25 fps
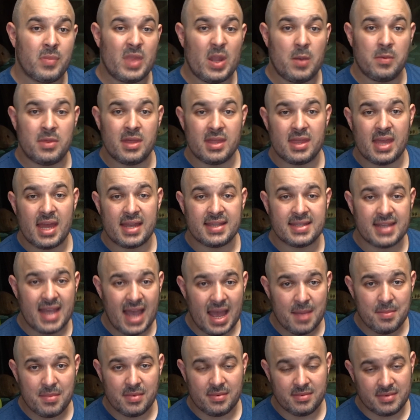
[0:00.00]
Within that
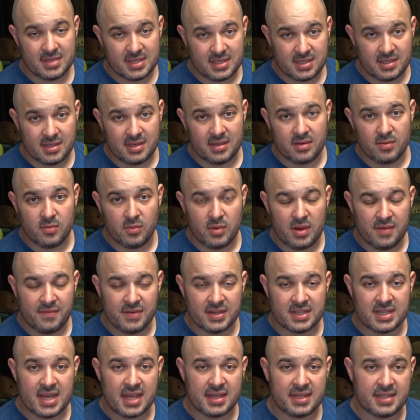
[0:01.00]
time, if
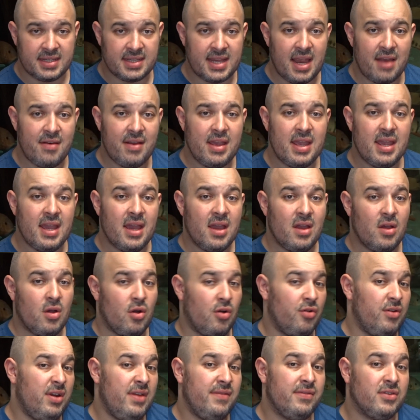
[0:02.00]
it's necessary,
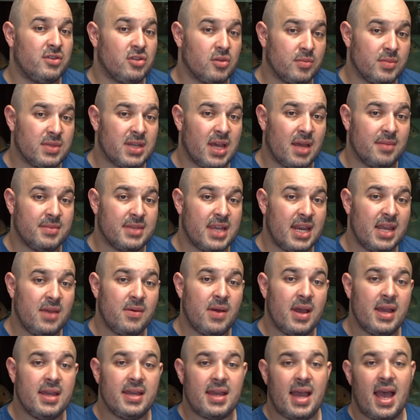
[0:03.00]
or even sometimes
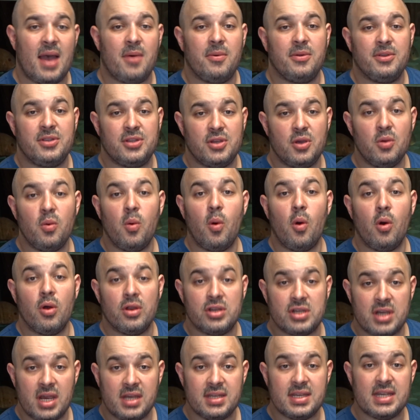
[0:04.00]
anyway, I will do
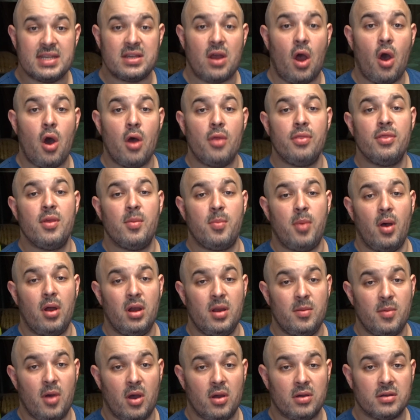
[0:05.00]
water changes on the
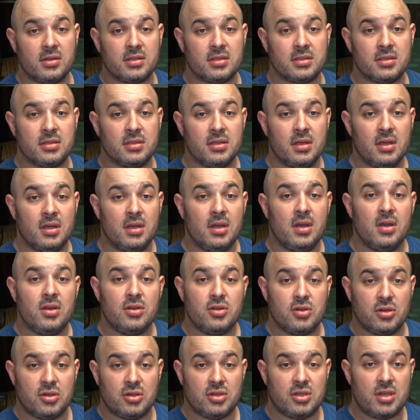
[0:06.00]
poly box,
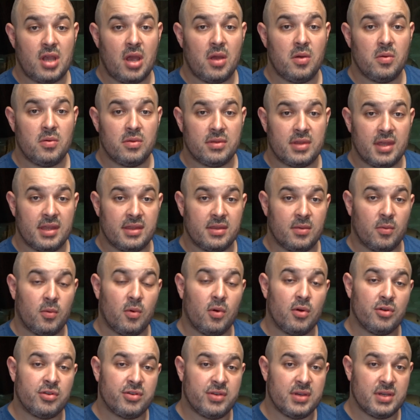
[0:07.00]
just so that the
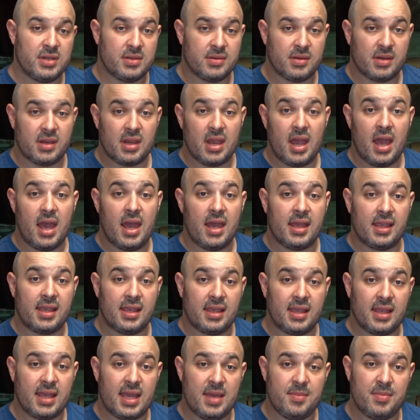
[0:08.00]
water is
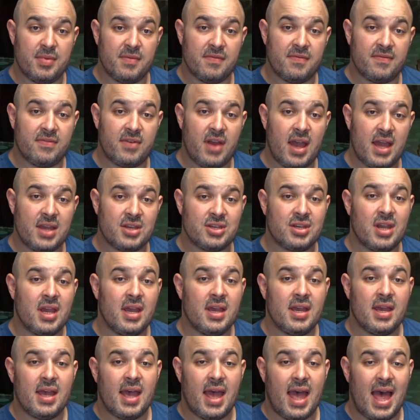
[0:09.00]
keeping fresh
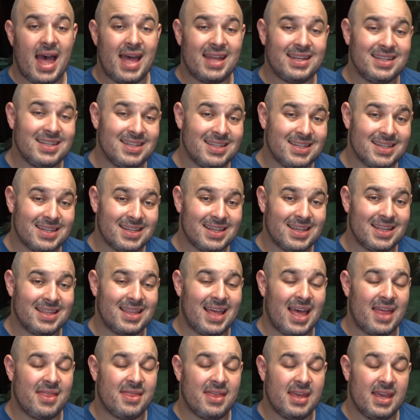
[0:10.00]
and
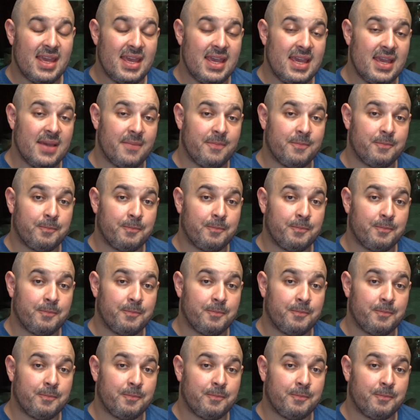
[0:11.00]
that the